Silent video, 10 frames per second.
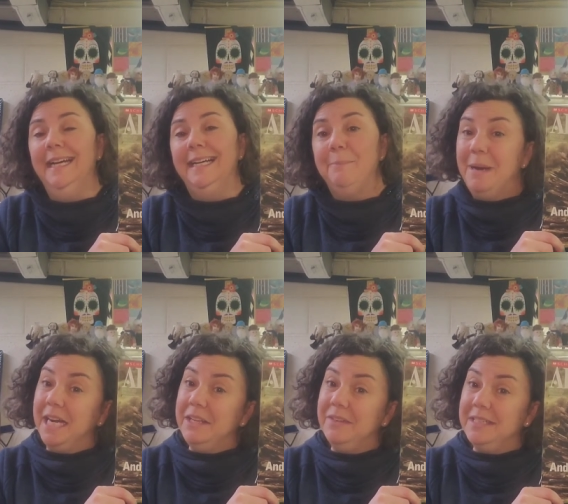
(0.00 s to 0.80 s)
I might
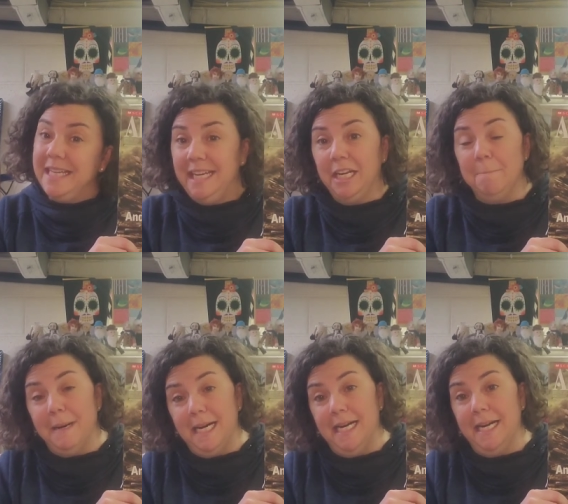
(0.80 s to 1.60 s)
even take
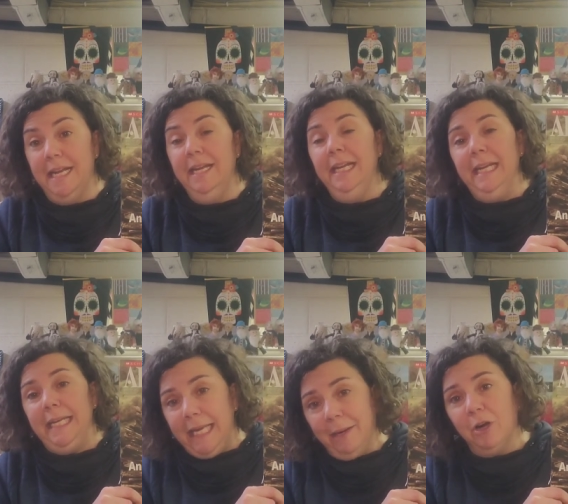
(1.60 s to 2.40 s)
my
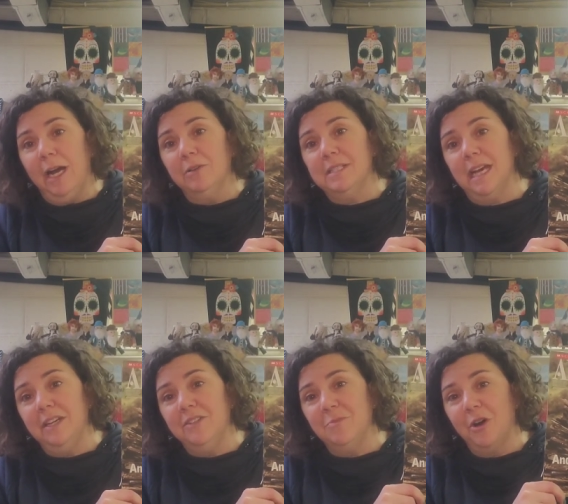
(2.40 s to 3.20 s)
camera
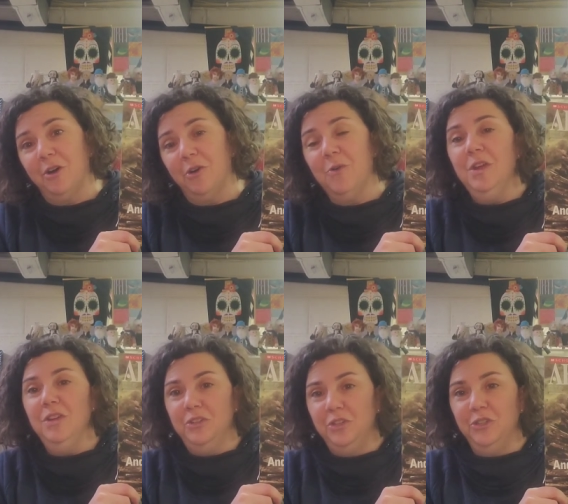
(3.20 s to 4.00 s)
outside tomorrow
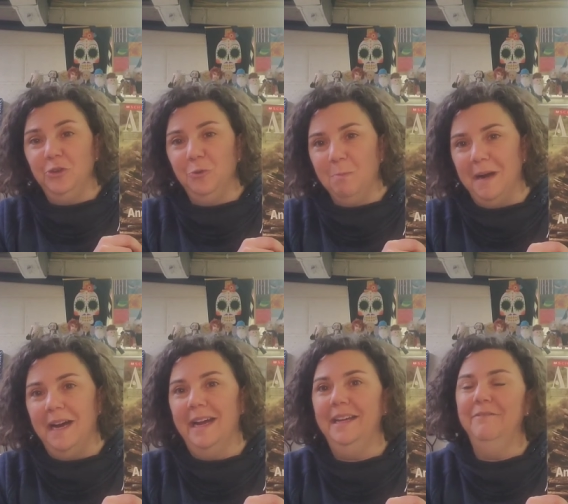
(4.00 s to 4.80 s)
to do
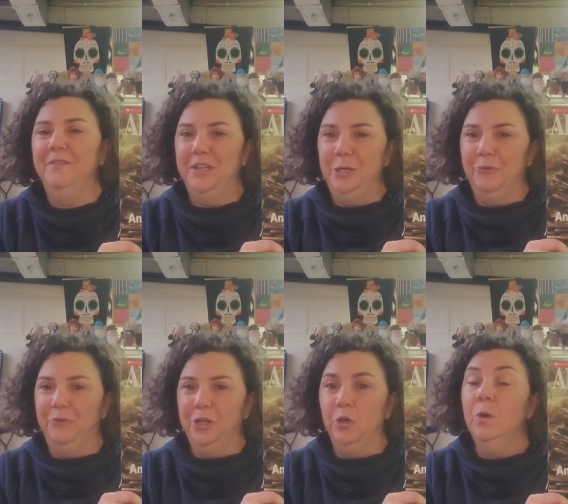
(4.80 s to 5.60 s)
my video
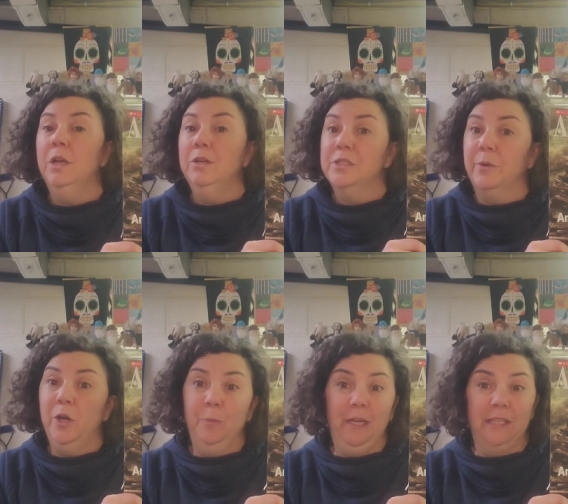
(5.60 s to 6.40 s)
for you. So I
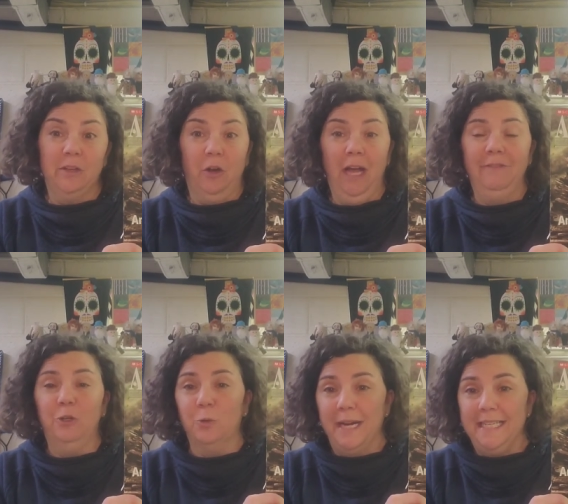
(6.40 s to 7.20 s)
hope you guys all have a
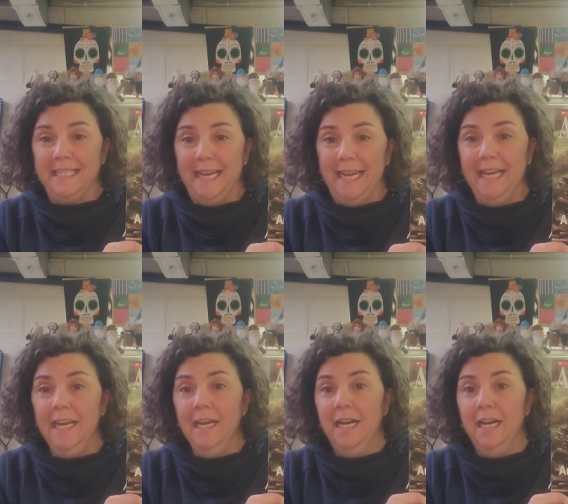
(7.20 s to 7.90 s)
great day.